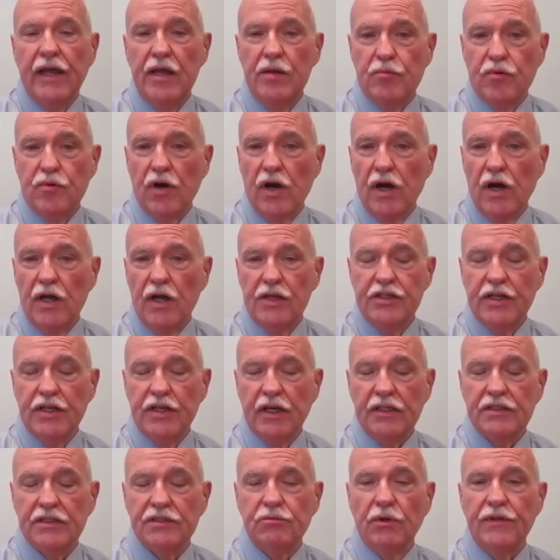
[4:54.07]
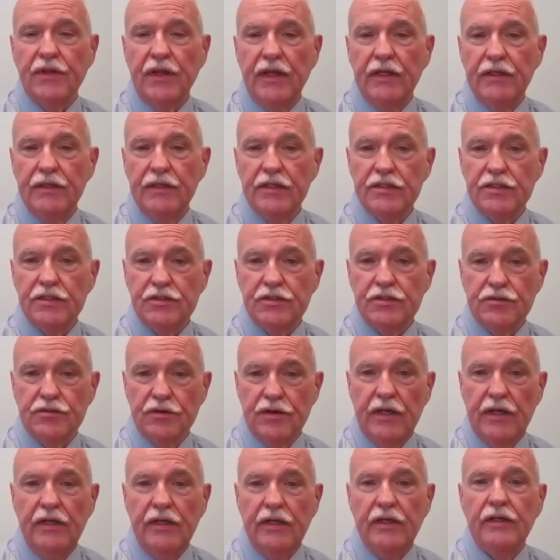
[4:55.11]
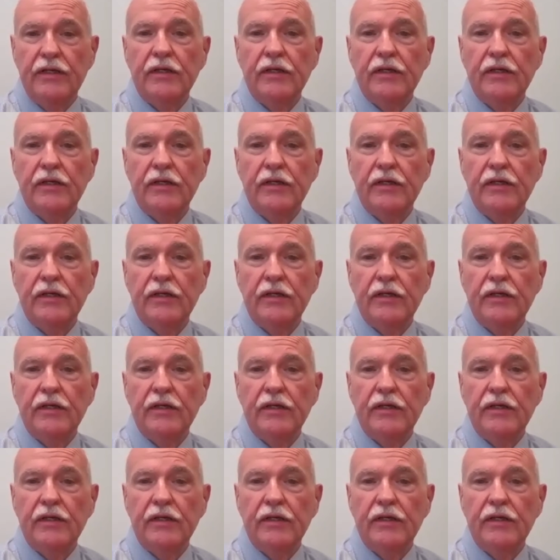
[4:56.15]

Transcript: a Projects with Industry